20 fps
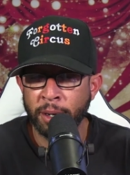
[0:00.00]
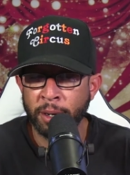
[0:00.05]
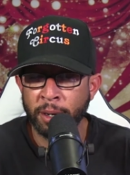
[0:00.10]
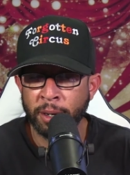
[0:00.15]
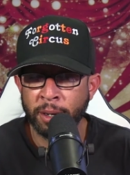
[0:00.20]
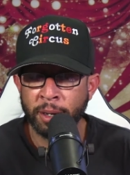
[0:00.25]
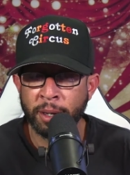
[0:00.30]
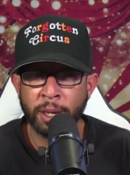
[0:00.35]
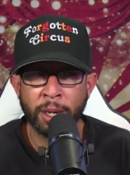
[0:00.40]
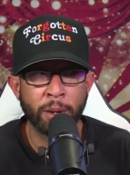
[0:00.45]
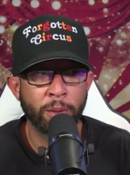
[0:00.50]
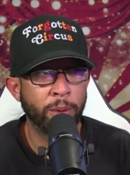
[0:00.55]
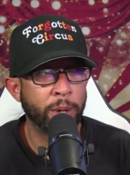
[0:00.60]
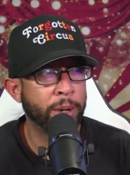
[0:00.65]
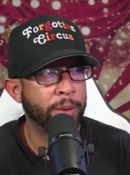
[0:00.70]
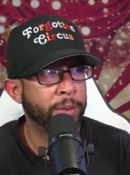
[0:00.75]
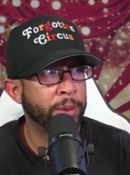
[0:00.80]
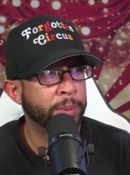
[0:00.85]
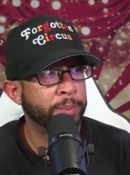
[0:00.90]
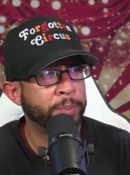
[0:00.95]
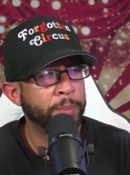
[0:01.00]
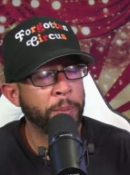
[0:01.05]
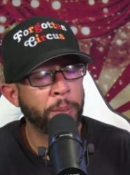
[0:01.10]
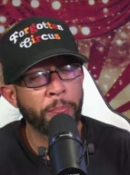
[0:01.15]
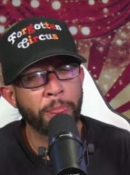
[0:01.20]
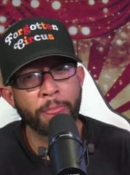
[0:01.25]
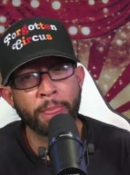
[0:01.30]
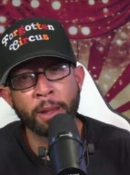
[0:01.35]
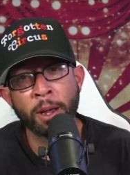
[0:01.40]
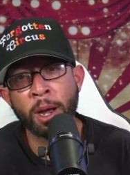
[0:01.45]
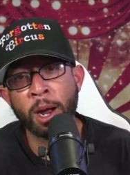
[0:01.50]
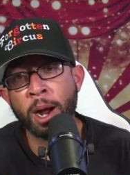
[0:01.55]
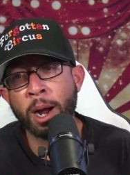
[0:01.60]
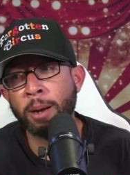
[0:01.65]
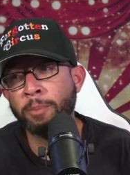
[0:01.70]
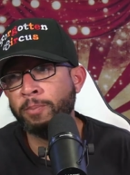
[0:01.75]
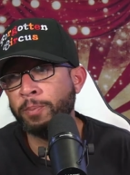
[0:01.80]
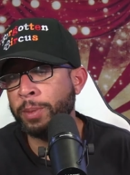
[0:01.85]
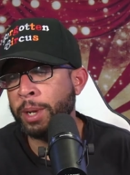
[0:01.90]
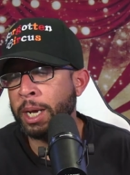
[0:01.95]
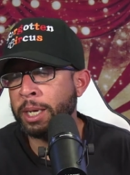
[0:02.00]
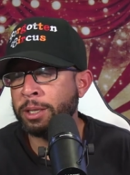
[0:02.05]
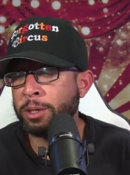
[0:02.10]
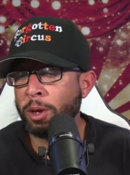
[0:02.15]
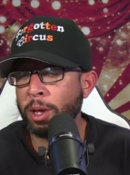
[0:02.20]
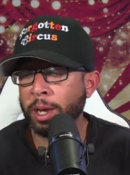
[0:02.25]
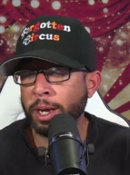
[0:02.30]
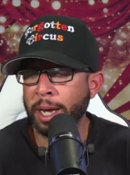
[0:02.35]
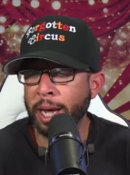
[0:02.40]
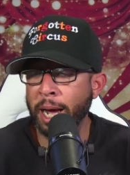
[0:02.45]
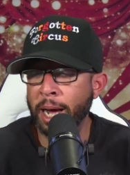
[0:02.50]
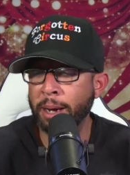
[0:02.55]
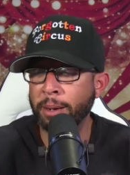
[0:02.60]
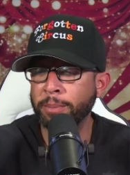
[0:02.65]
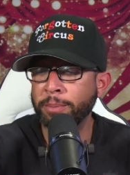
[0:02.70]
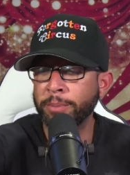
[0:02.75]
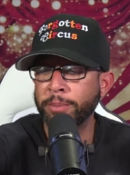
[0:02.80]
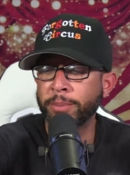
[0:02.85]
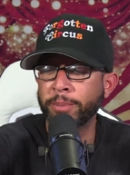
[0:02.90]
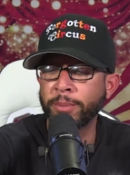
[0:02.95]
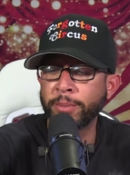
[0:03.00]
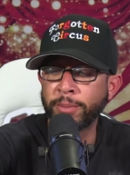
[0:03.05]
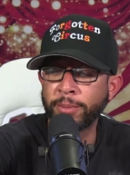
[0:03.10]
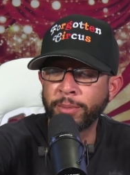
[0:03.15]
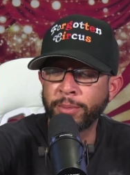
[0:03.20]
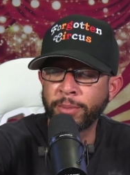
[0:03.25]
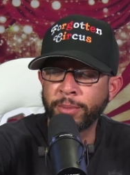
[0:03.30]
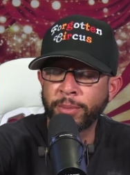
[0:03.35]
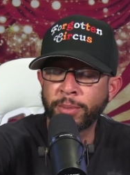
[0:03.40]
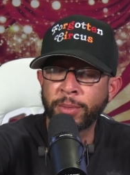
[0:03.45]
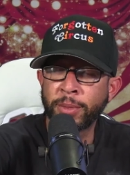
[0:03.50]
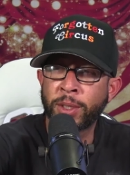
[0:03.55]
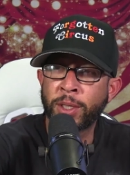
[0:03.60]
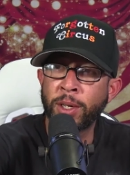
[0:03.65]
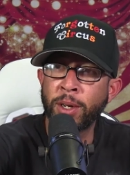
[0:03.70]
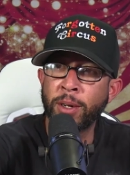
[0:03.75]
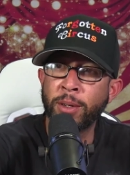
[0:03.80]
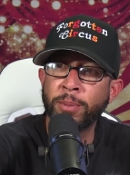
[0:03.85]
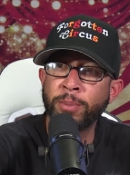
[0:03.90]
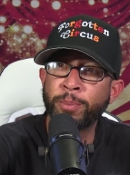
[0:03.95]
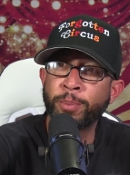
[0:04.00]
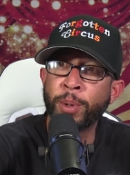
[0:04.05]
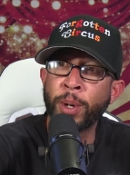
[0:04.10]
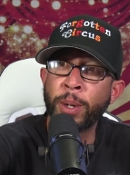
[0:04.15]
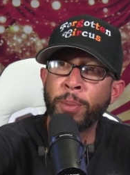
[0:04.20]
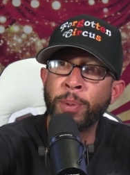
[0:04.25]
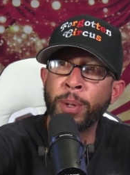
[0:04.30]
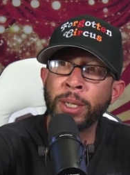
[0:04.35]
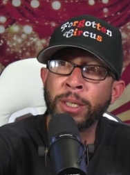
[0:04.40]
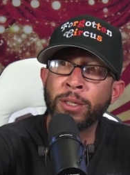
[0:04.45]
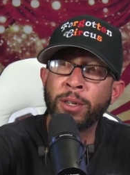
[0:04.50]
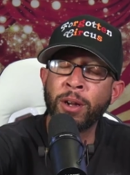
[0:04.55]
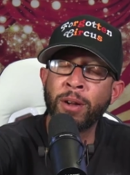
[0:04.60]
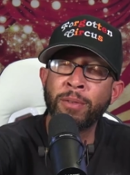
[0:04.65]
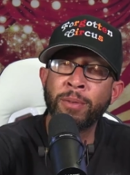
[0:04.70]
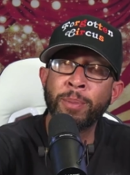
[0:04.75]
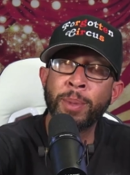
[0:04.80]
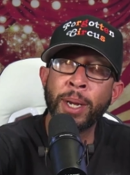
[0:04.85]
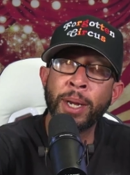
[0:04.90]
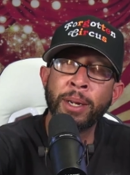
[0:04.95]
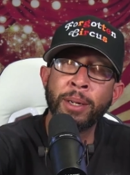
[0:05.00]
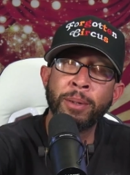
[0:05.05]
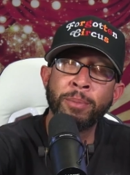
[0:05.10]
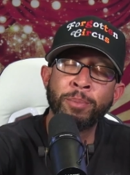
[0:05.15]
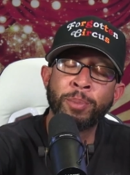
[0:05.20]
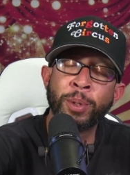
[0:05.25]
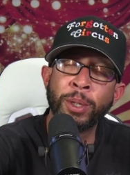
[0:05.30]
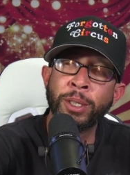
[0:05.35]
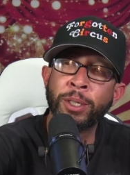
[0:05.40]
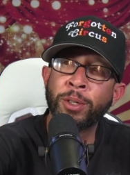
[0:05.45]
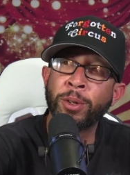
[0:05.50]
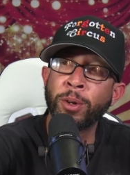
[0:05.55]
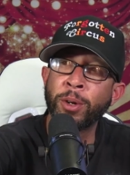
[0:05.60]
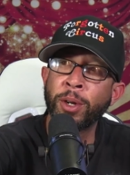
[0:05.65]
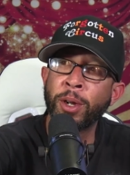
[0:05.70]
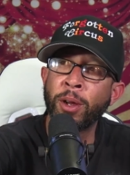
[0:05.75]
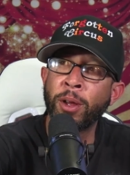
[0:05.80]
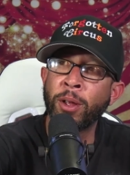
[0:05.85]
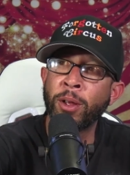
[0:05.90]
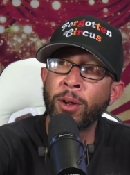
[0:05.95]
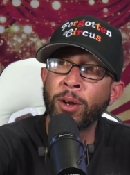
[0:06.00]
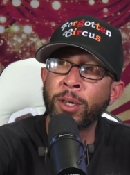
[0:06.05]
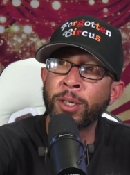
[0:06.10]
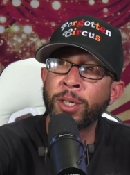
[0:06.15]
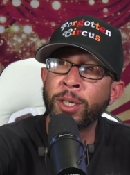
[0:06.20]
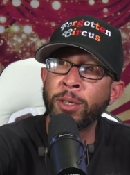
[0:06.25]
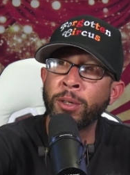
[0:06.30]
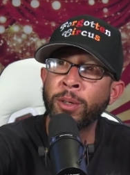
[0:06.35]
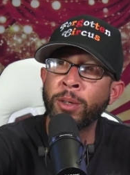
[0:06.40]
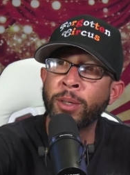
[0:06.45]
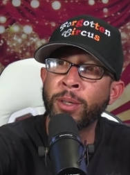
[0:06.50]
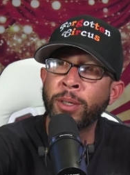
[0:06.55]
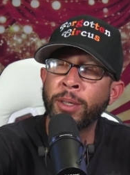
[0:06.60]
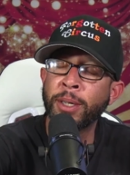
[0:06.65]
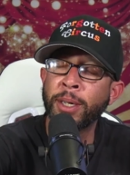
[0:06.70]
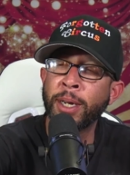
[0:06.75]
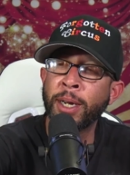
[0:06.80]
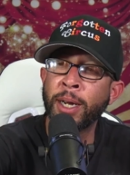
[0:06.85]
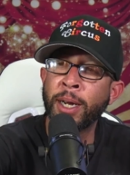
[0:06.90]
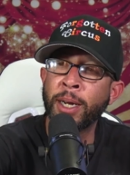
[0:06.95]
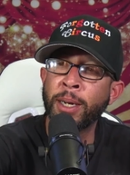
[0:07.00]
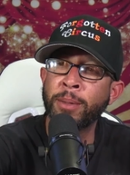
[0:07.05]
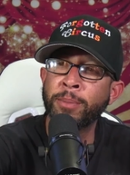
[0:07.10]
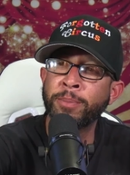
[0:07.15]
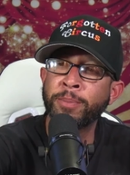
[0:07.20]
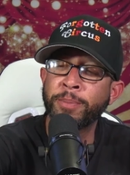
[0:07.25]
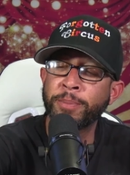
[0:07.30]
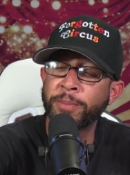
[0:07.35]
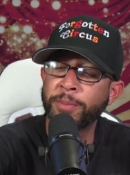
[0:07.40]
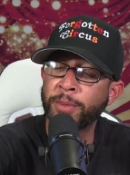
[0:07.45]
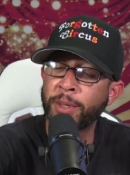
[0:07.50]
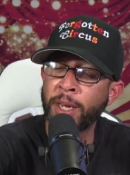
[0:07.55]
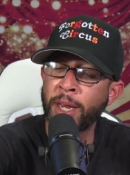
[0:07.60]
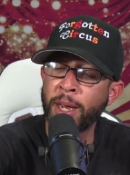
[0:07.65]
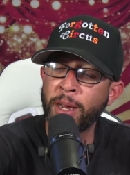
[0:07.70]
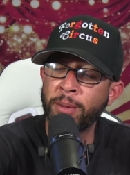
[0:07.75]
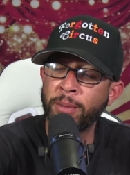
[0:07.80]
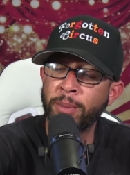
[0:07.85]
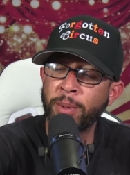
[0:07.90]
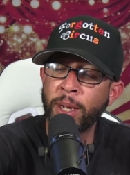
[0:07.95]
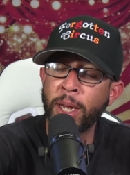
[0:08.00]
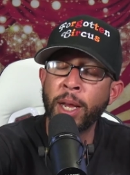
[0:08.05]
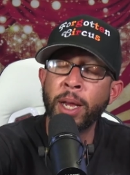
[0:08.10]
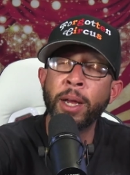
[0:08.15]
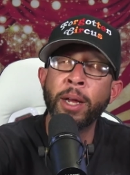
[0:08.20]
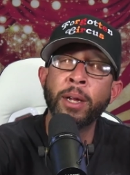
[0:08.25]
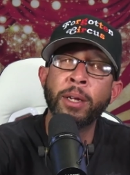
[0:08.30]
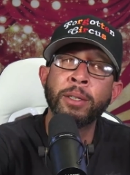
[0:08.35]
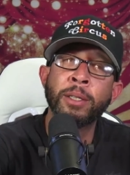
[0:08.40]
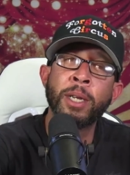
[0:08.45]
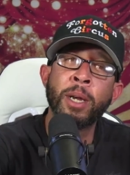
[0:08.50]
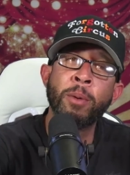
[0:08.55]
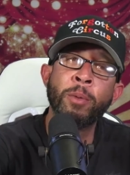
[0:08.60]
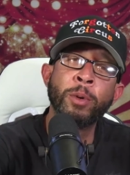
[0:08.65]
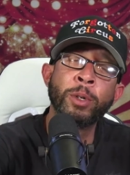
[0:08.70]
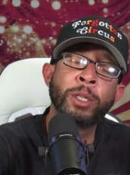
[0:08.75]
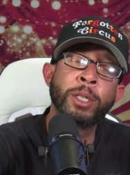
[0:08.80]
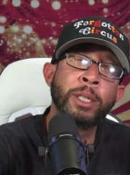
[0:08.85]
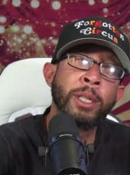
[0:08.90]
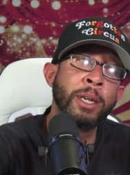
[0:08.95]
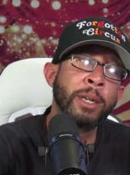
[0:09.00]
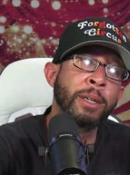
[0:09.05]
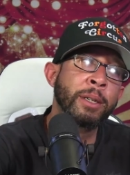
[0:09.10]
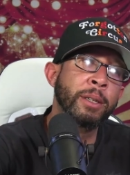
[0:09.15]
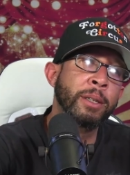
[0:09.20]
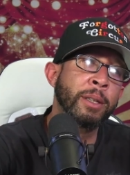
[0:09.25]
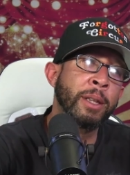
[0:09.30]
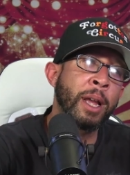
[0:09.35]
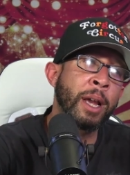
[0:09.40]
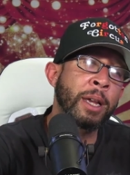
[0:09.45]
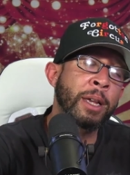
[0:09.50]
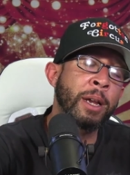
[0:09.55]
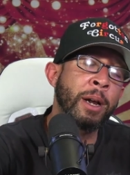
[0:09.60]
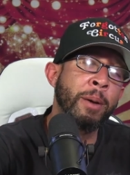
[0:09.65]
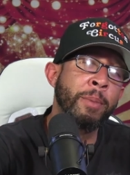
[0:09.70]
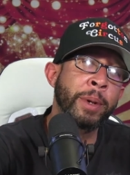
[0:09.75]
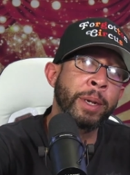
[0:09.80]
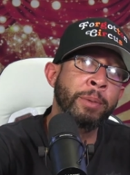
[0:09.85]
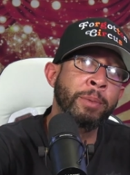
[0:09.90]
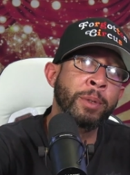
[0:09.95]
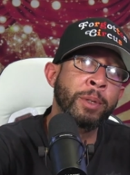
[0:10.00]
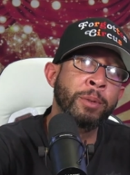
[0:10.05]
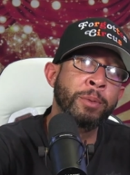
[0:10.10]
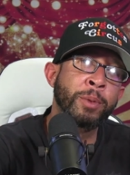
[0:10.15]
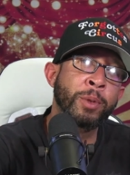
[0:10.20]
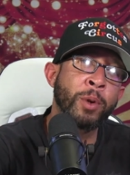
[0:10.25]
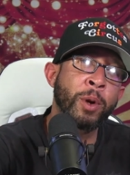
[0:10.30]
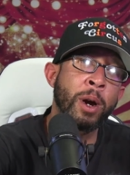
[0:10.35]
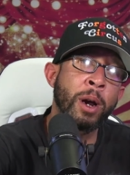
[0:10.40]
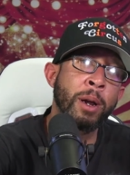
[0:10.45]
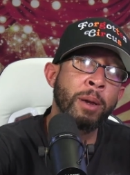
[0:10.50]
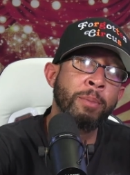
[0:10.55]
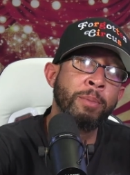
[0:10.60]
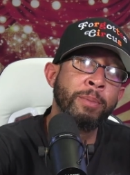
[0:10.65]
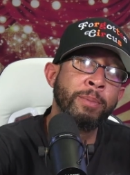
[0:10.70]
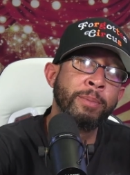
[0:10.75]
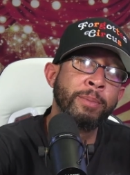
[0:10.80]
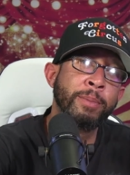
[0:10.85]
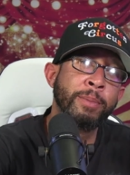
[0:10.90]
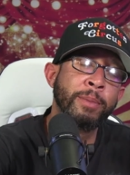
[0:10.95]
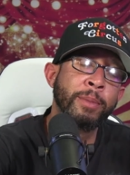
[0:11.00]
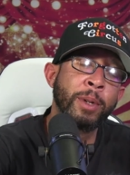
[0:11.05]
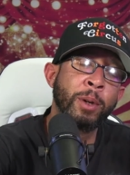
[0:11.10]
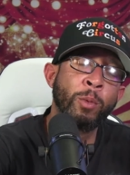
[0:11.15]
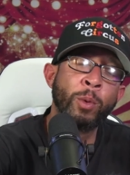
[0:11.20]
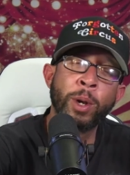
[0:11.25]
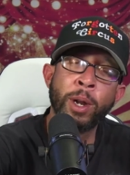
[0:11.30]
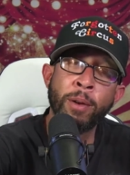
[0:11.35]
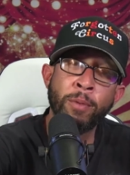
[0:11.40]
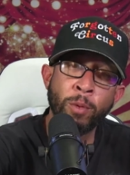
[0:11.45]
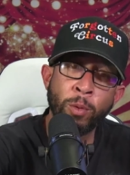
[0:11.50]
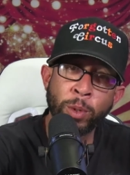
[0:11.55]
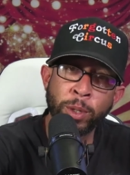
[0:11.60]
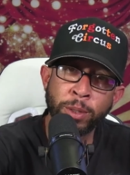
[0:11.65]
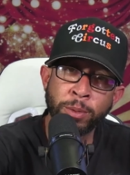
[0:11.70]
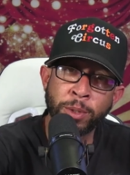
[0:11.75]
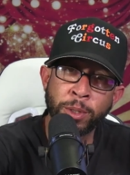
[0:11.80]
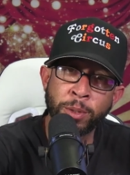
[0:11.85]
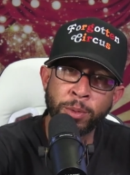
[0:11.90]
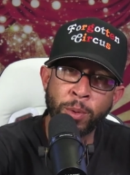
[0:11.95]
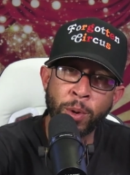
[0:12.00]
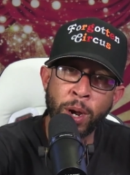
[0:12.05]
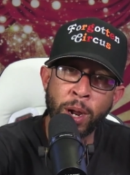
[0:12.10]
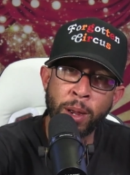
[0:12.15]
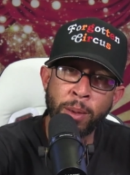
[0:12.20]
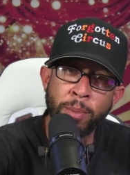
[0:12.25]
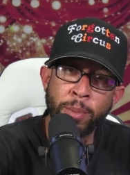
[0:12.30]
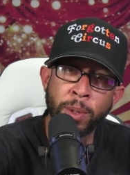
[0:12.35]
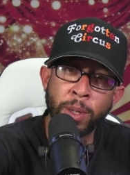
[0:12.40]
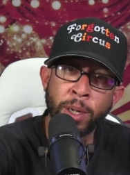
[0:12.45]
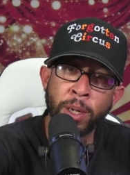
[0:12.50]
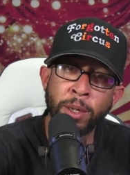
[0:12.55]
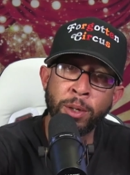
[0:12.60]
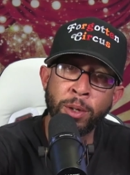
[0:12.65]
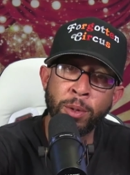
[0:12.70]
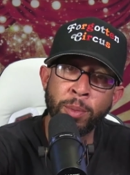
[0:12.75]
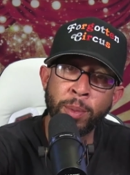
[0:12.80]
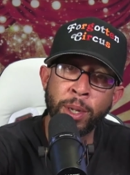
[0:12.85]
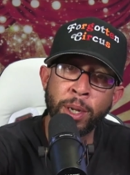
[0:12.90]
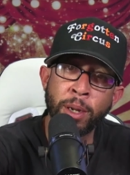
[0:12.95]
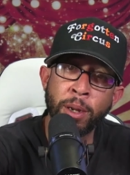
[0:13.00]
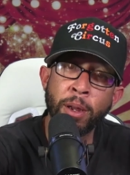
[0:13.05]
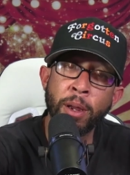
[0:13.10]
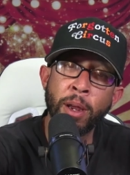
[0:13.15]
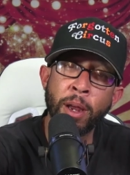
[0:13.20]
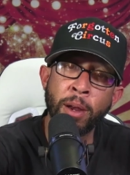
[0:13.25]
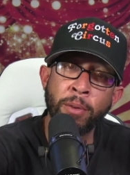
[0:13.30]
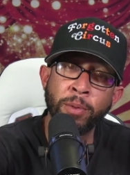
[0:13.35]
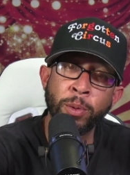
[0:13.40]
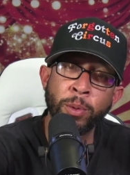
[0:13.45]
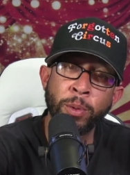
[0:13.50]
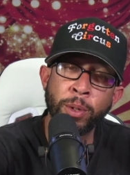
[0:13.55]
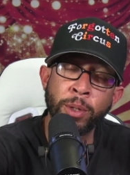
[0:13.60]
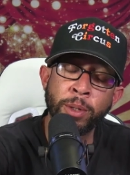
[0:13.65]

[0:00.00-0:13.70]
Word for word: Yeah, whatever. All right, that's all I got. So pretty pissed off about it. I'm pretty sure y'all are too. Um, yeah. Tell me what you think. Like, comment, and subscribe. I want everyone to subscribe, and I do mean everyone.